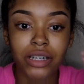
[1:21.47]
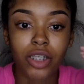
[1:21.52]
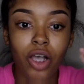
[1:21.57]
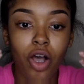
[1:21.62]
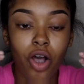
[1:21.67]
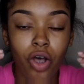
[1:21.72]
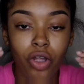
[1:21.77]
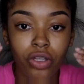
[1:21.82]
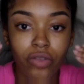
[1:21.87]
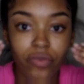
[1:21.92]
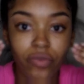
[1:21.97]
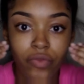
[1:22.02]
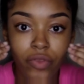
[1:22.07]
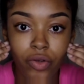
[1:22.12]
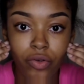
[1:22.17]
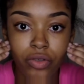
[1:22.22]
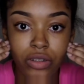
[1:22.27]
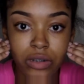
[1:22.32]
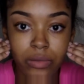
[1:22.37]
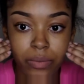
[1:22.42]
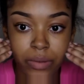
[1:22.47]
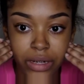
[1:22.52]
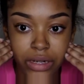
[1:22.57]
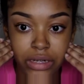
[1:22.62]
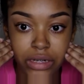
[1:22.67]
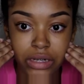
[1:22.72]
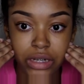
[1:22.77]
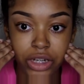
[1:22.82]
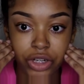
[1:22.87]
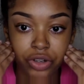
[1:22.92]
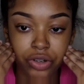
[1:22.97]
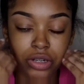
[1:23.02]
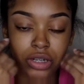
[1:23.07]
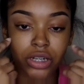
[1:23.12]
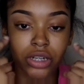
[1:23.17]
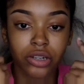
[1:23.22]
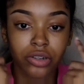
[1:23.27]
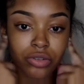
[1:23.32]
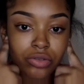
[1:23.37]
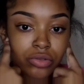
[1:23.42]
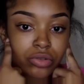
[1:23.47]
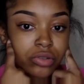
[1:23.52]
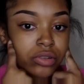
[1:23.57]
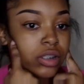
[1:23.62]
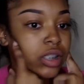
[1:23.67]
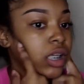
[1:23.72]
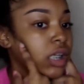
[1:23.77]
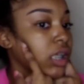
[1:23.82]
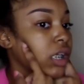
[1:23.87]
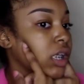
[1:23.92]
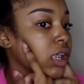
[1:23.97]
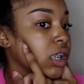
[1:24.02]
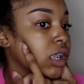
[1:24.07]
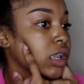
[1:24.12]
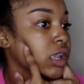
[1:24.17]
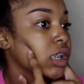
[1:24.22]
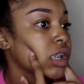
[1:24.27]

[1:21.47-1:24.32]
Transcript: all of those places that you contour, like,